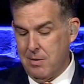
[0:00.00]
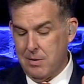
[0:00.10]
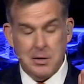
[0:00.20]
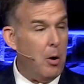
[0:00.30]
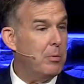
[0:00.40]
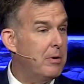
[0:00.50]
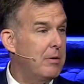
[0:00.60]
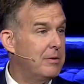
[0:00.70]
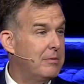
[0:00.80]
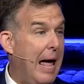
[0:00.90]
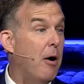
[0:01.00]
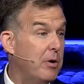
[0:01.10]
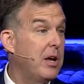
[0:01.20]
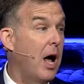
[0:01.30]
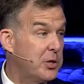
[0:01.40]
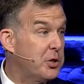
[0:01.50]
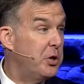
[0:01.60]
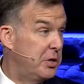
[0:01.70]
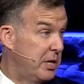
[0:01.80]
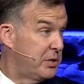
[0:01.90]
don't doubt God's
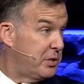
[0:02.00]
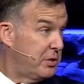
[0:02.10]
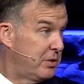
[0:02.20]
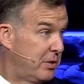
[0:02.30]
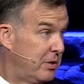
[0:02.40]
goodness.